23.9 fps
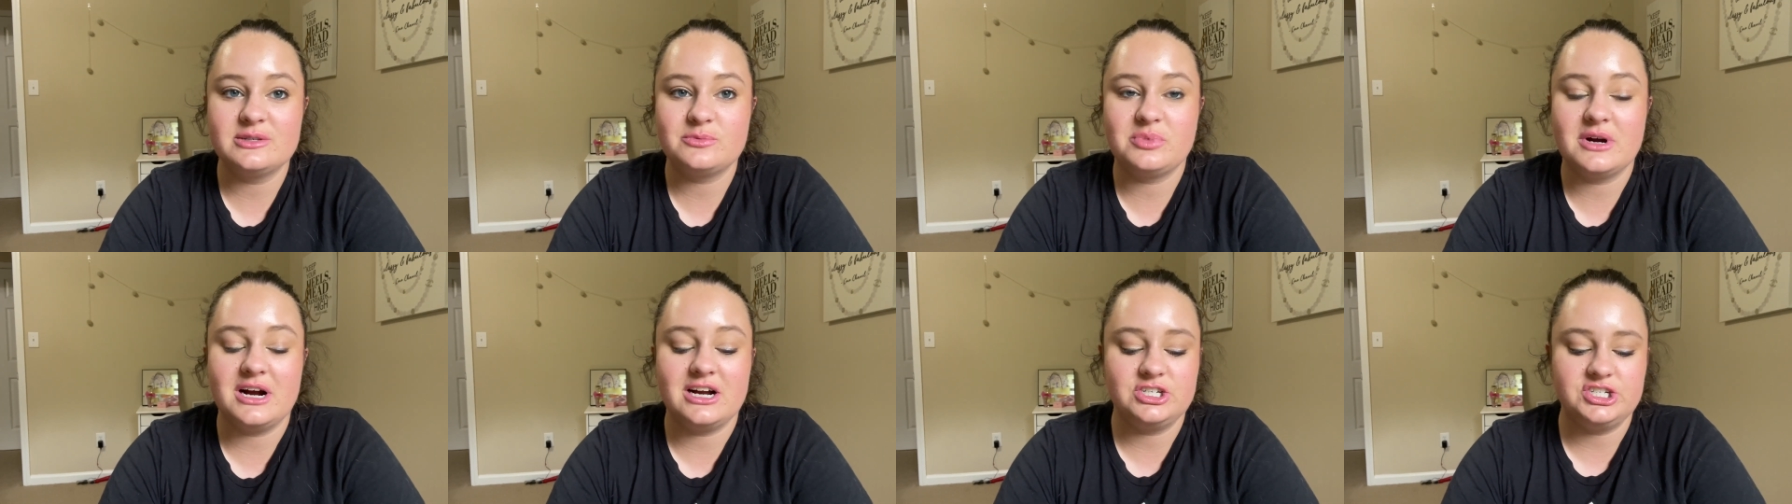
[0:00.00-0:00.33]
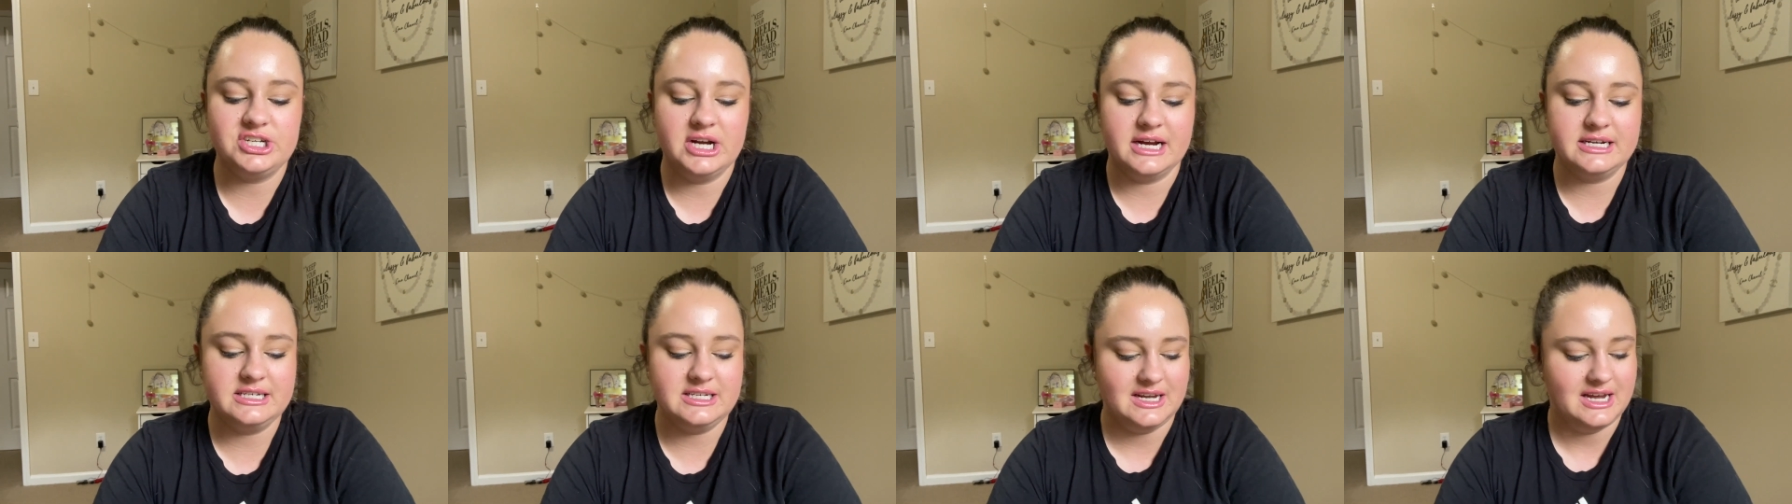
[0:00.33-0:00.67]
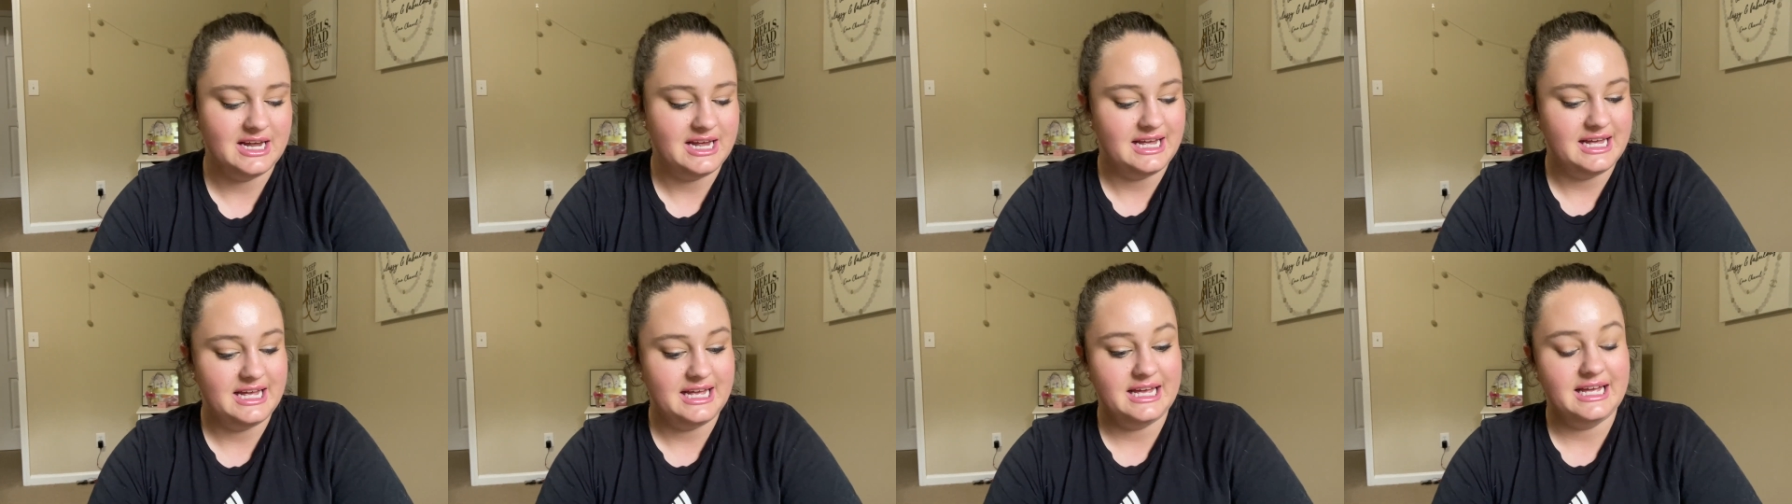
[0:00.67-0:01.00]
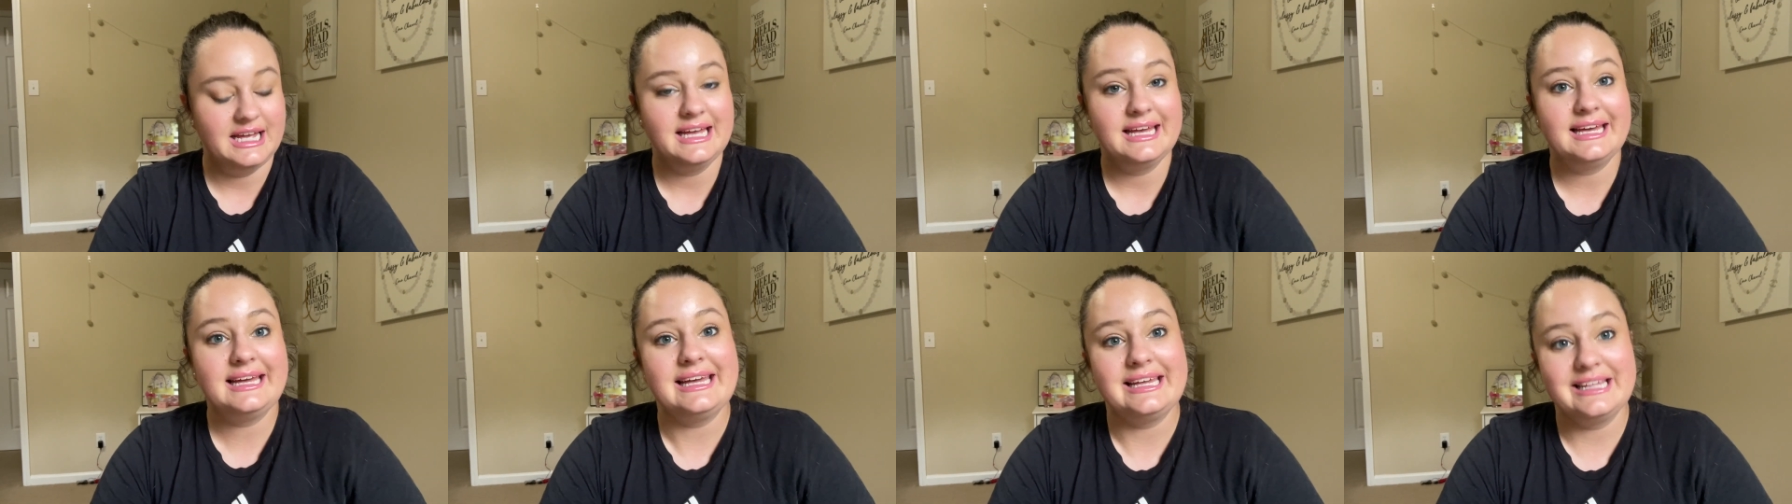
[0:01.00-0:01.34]
project.
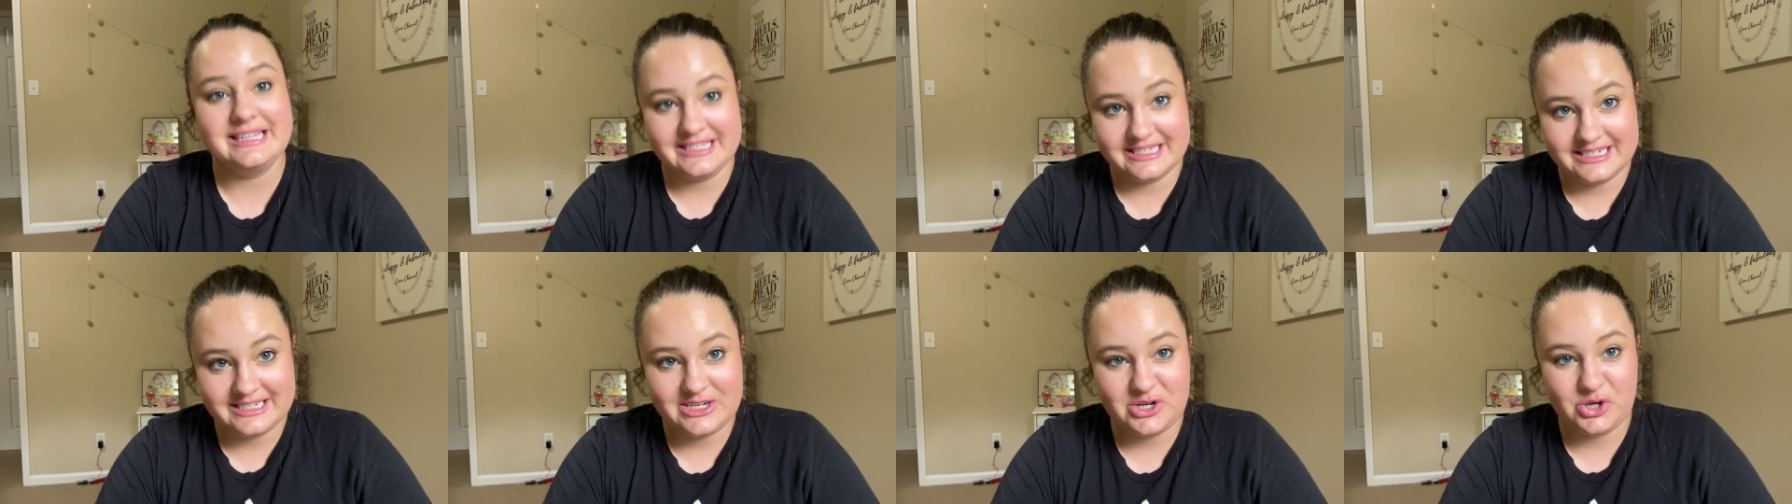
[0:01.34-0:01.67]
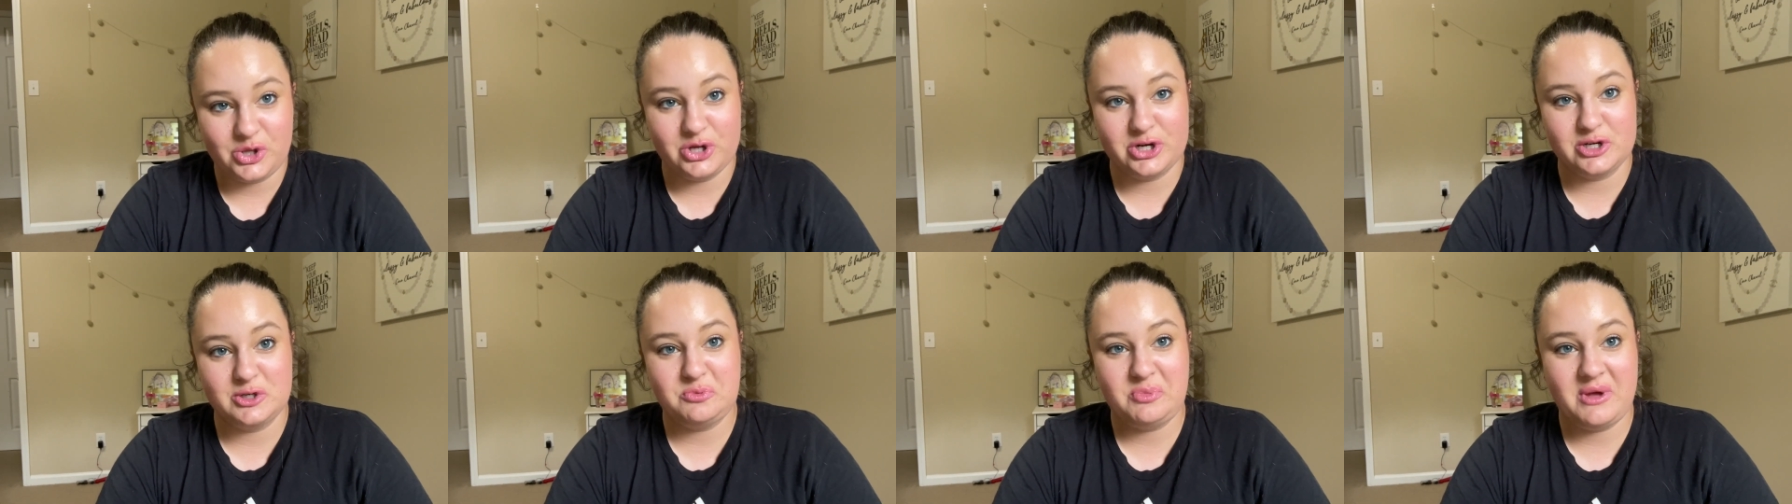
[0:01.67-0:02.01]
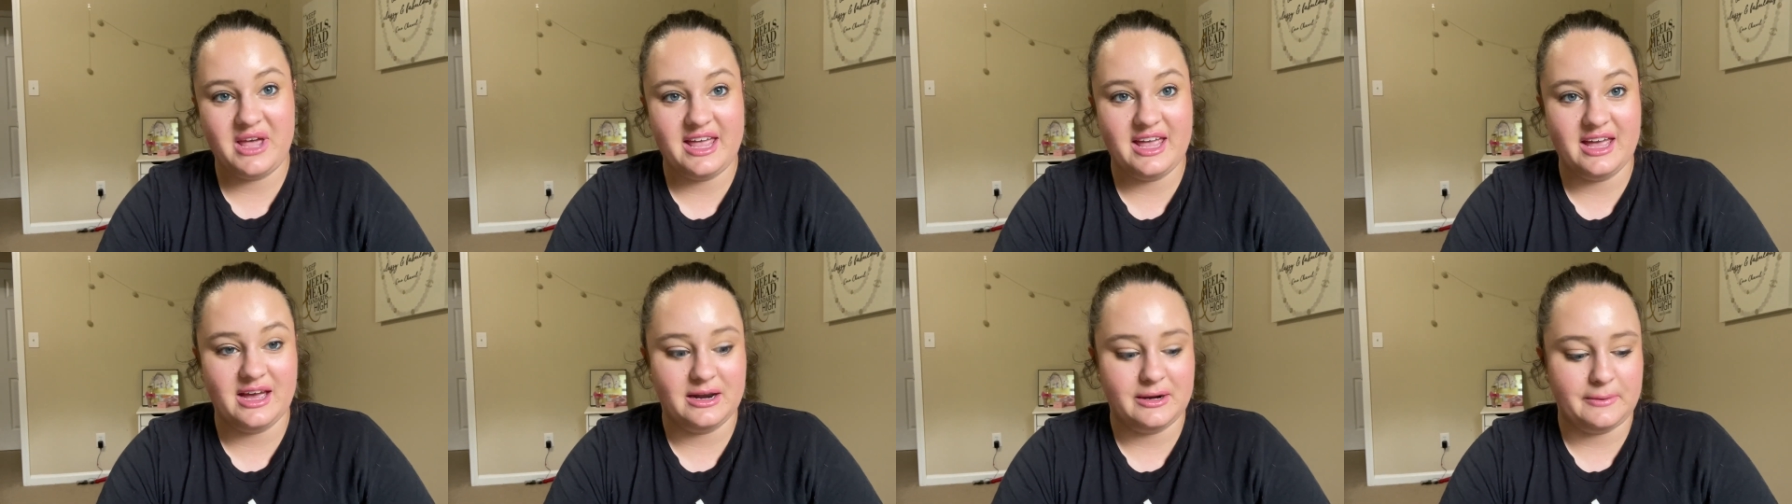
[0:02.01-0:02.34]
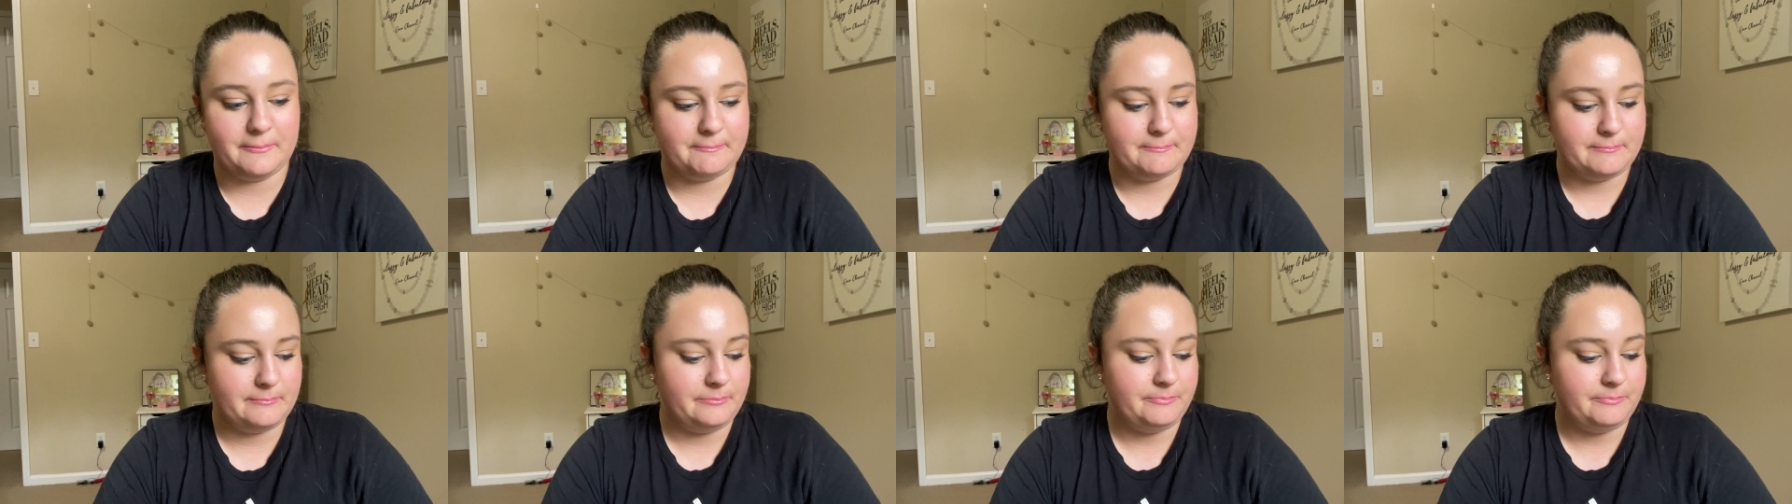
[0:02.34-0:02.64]
It's until there's pan.